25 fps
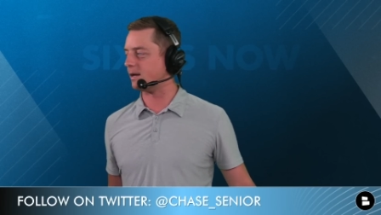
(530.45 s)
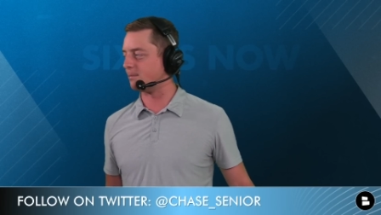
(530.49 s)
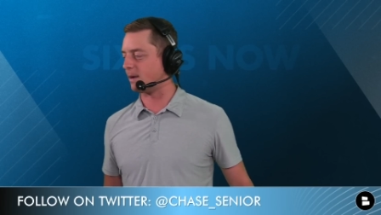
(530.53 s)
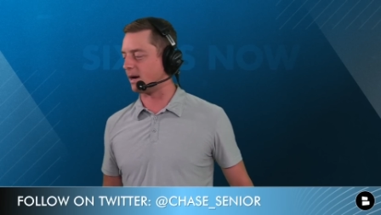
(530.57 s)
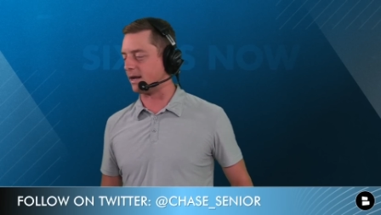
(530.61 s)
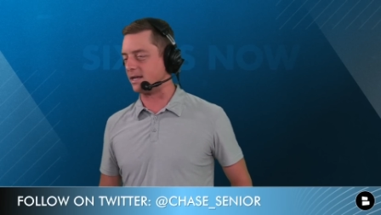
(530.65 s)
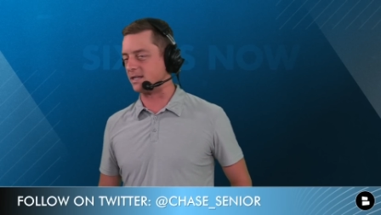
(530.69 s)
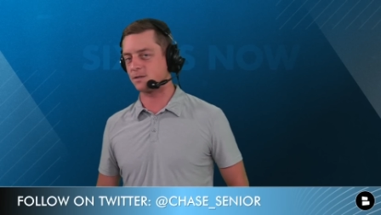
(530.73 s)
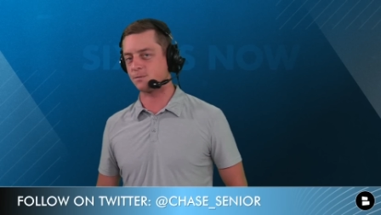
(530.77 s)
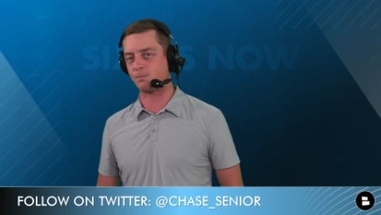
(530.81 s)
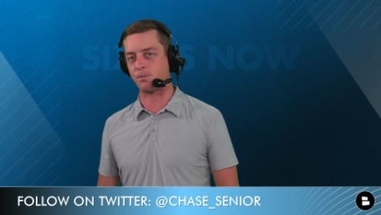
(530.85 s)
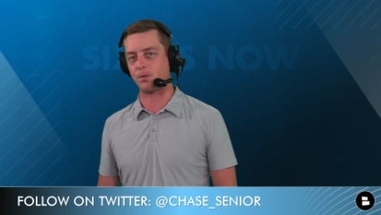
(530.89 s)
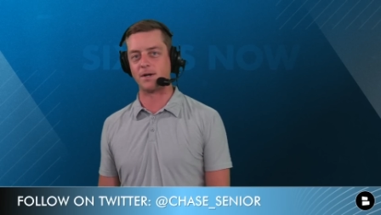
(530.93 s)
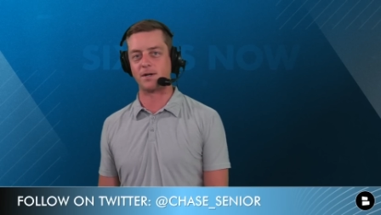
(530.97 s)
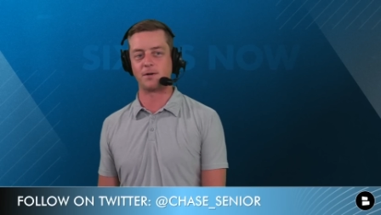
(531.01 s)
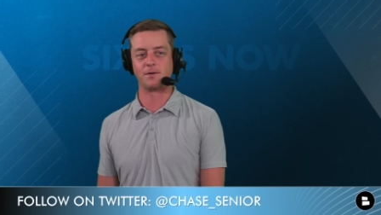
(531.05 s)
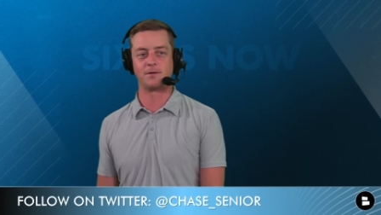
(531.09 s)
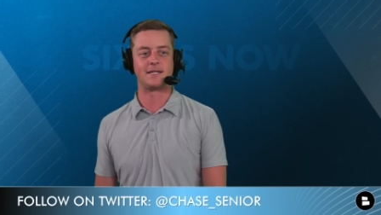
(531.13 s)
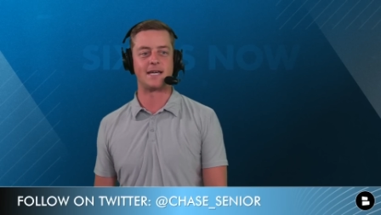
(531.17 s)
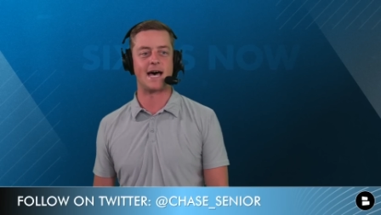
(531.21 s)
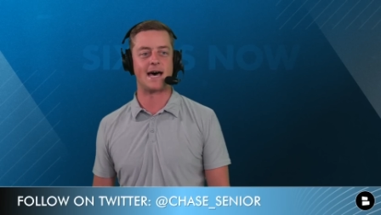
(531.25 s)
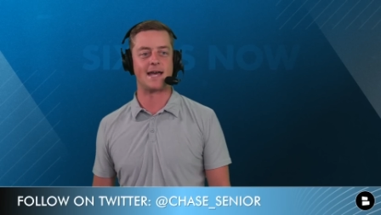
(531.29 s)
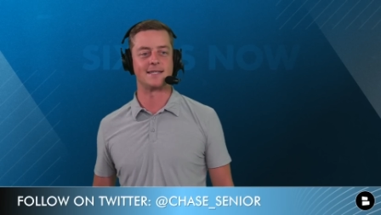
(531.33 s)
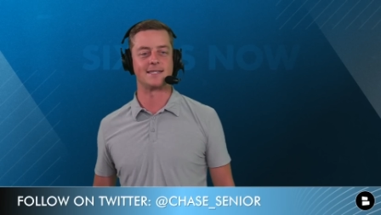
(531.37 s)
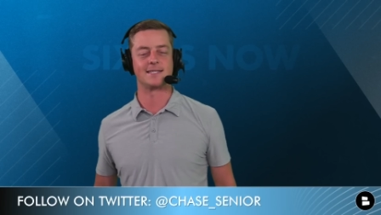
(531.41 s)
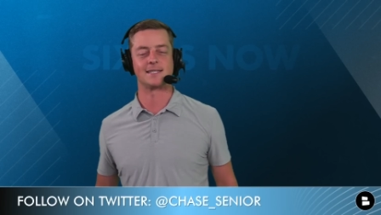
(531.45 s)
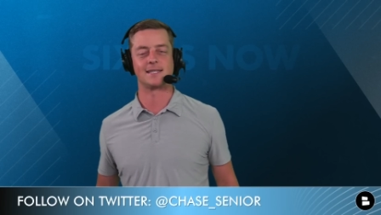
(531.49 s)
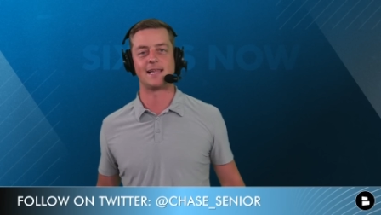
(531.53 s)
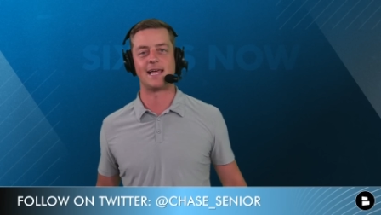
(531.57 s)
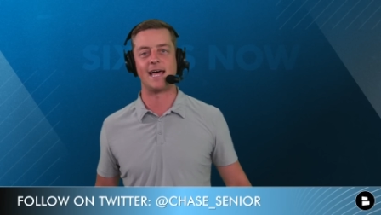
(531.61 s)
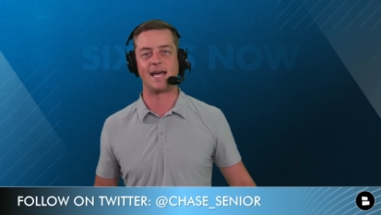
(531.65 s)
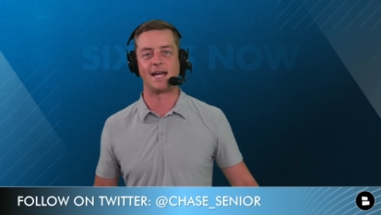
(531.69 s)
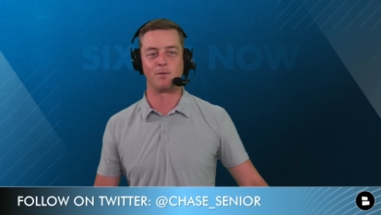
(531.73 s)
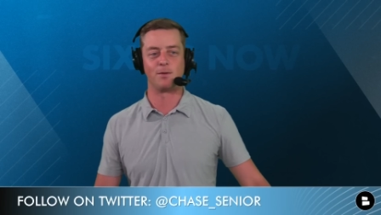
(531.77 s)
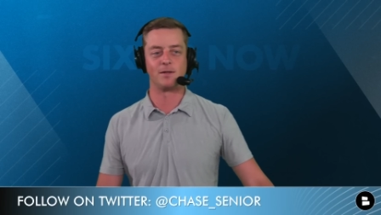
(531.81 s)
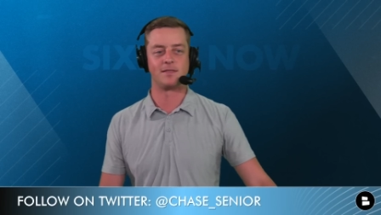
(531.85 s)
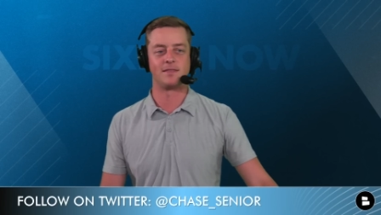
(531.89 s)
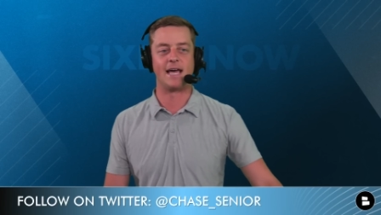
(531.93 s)
He might have sprinkled down his
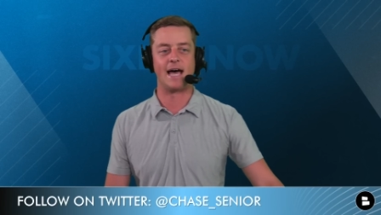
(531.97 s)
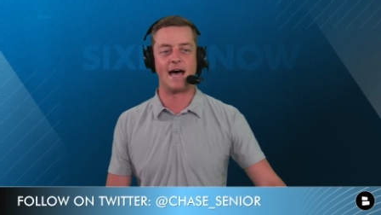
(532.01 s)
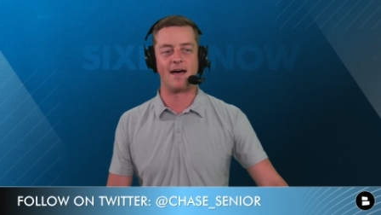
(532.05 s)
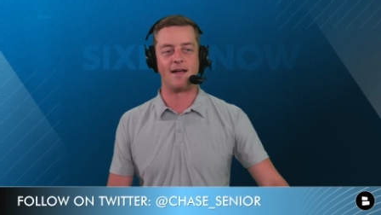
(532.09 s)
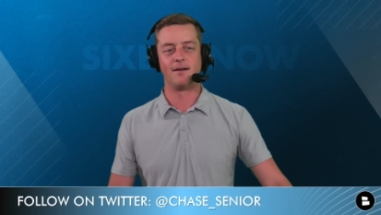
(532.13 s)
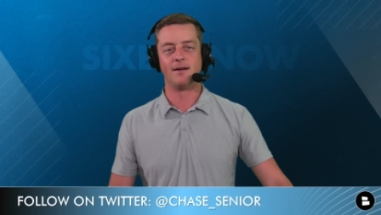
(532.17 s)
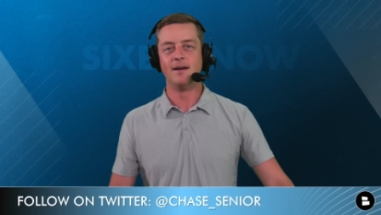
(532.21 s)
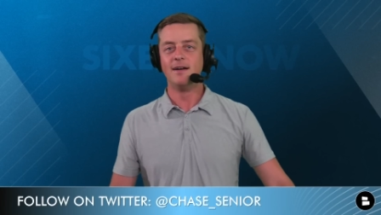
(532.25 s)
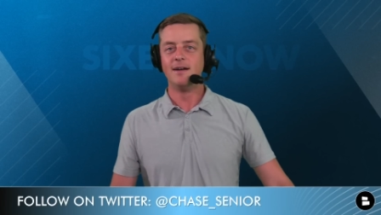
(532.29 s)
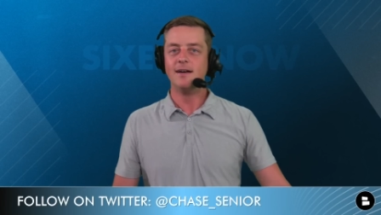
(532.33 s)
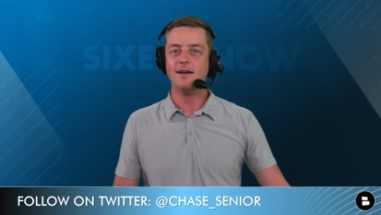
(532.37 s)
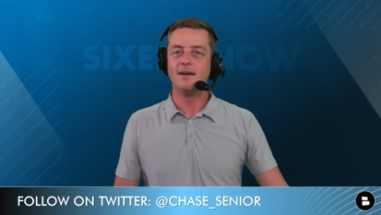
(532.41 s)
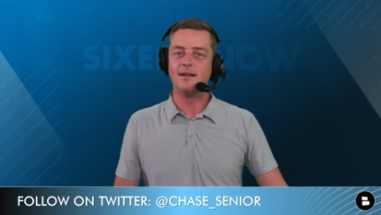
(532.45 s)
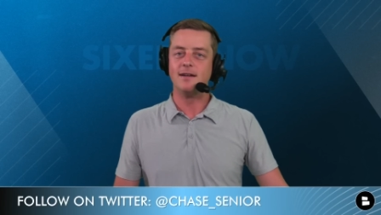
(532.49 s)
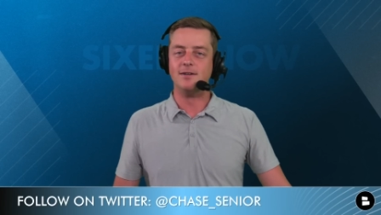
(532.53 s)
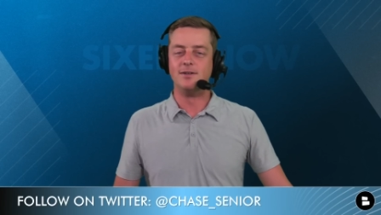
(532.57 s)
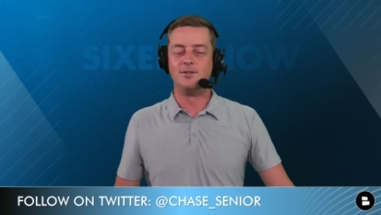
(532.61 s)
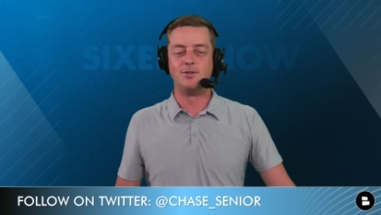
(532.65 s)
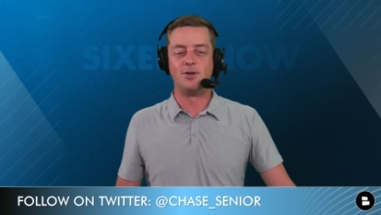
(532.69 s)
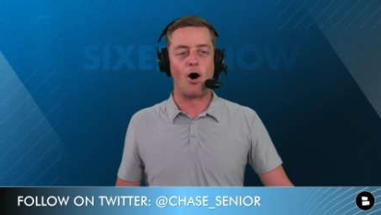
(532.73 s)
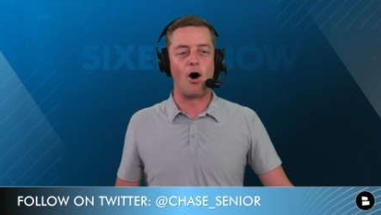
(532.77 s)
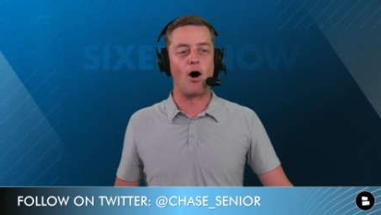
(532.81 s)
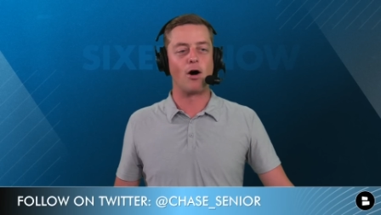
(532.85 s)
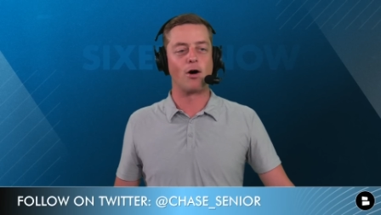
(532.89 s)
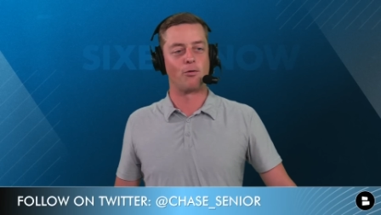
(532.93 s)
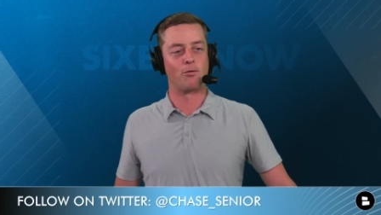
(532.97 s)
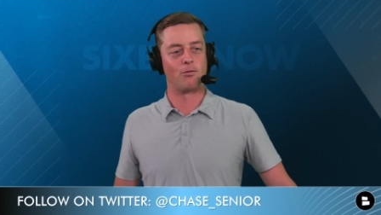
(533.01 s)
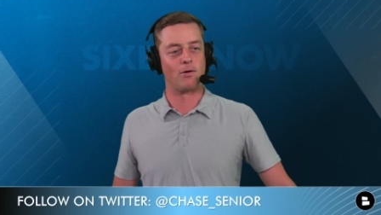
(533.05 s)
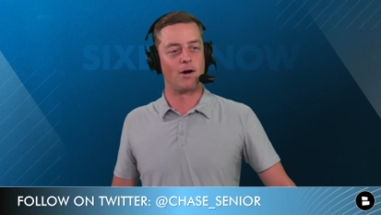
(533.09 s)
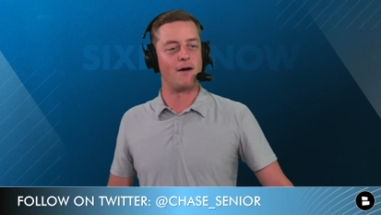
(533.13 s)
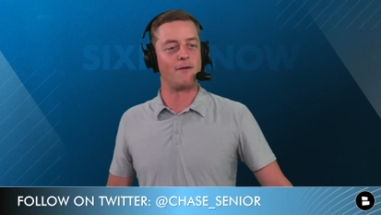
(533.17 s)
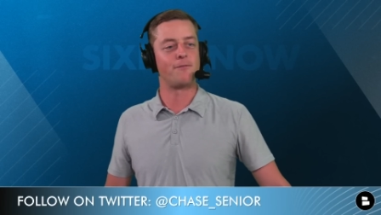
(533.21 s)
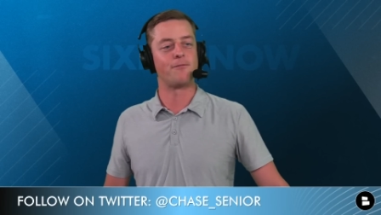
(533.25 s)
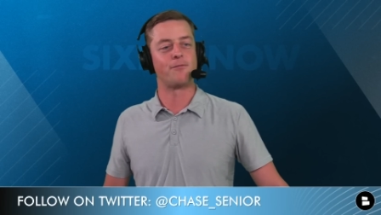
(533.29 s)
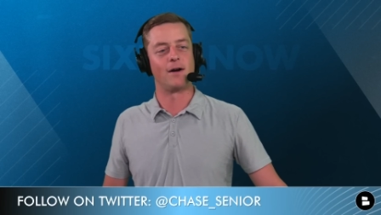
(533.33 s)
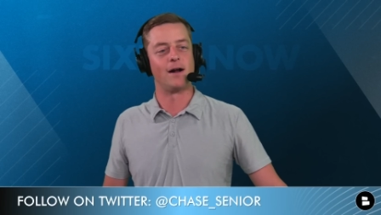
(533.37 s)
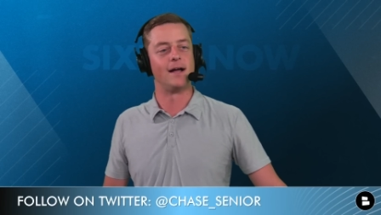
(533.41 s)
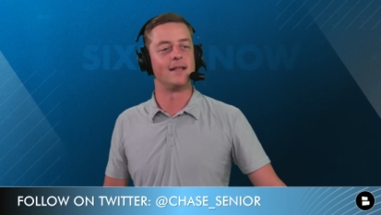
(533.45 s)
leg with that dog
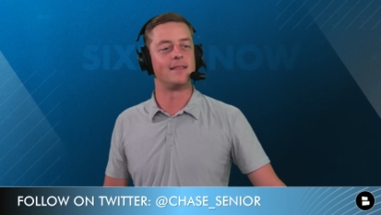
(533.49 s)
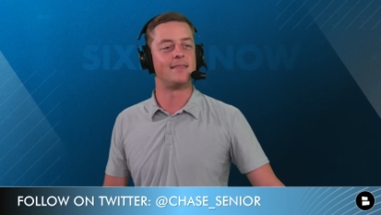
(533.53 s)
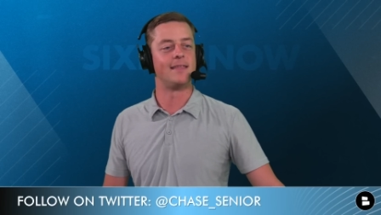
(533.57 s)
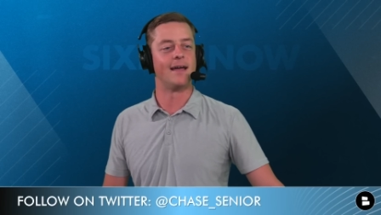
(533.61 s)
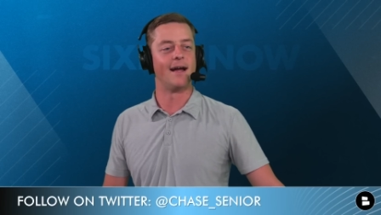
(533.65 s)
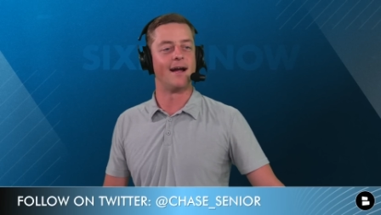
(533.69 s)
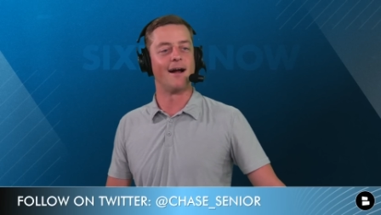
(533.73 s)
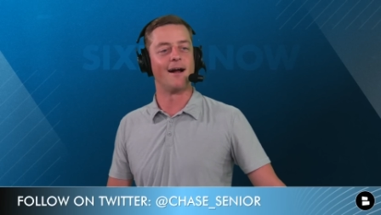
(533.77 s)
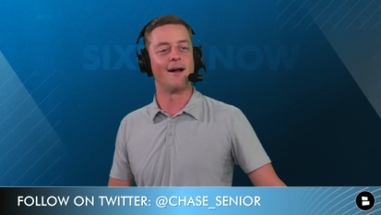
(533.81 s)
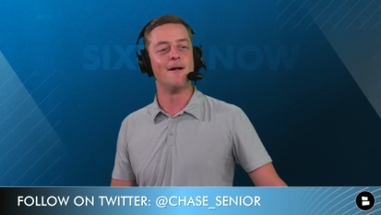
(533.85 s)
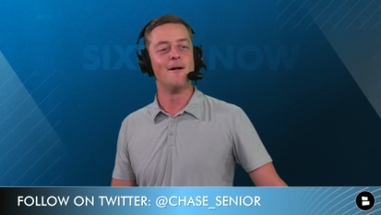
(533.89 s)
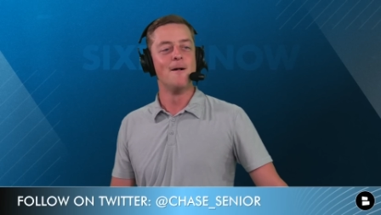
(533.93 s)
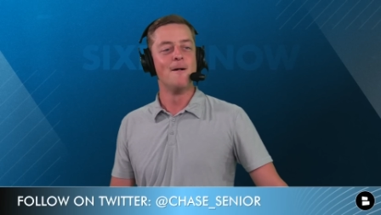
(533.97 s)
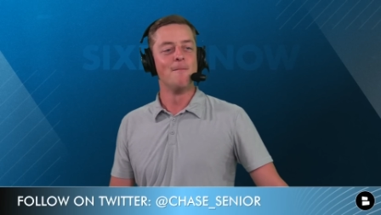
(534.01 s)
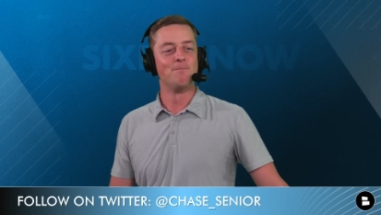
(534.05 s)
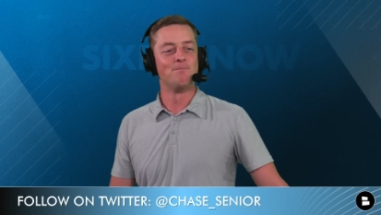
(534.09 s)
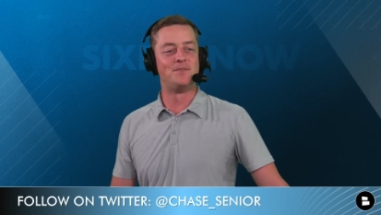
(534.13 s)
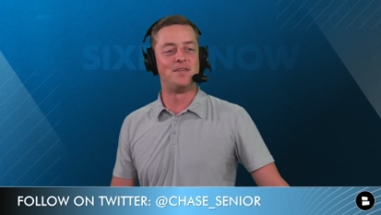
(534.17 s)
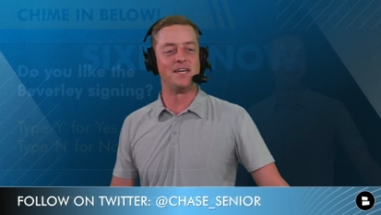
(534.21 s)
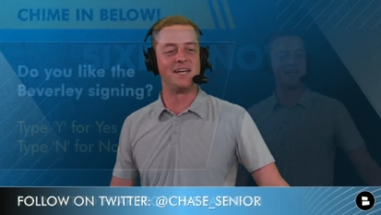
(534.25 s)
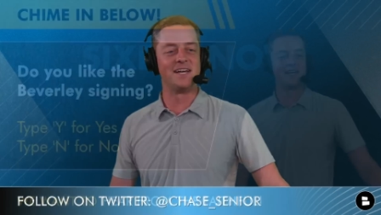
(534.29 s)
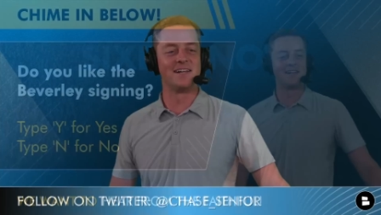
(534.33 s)
rough right there. Do